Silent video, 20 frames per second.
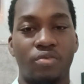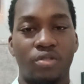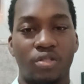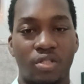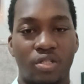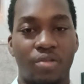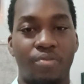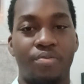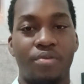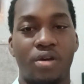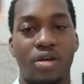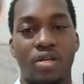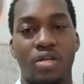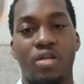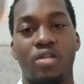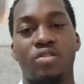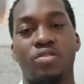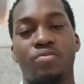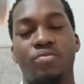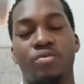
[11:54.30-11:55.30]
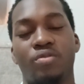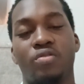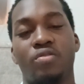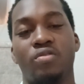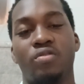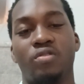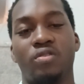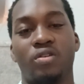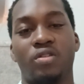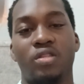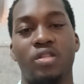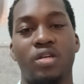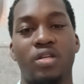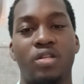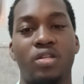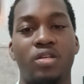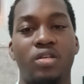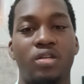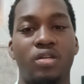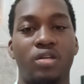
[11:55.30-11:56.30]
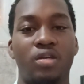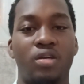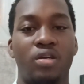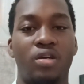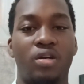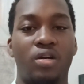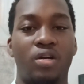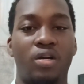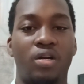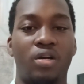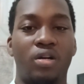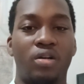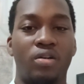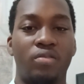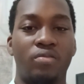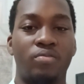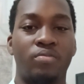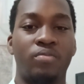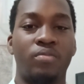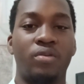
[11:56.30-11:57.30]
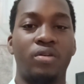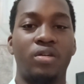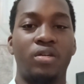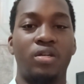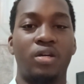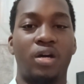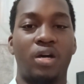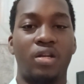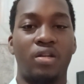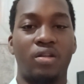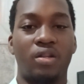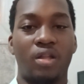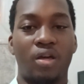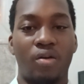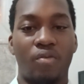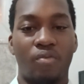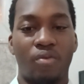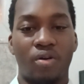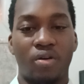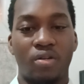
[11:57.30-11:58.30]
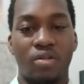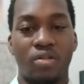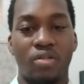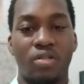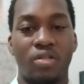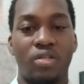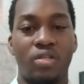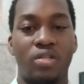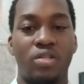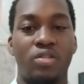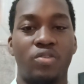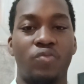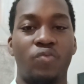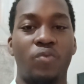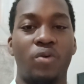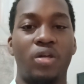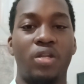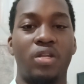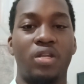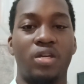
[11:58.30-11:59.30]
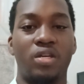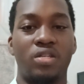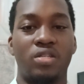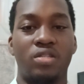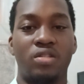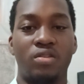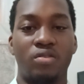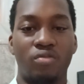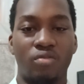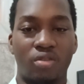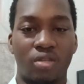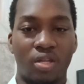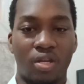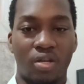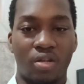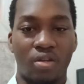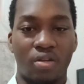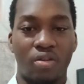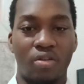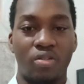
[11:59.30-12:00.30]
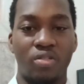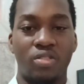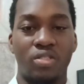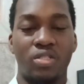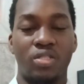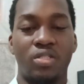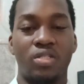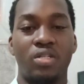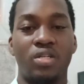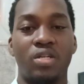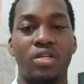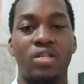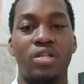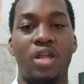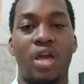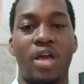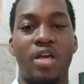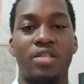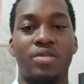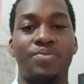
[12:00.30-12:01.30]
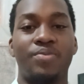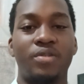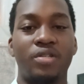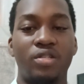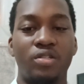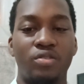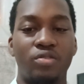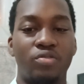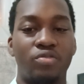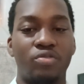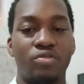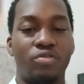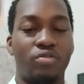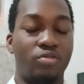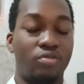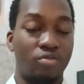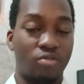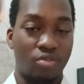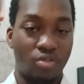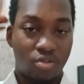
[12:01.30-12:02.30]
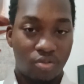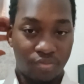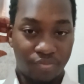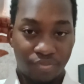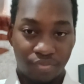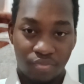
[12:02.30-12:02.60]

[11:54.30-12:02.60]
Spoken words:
DPI has to be conducted. Uh, Another one is when there is new technology that has been introduced.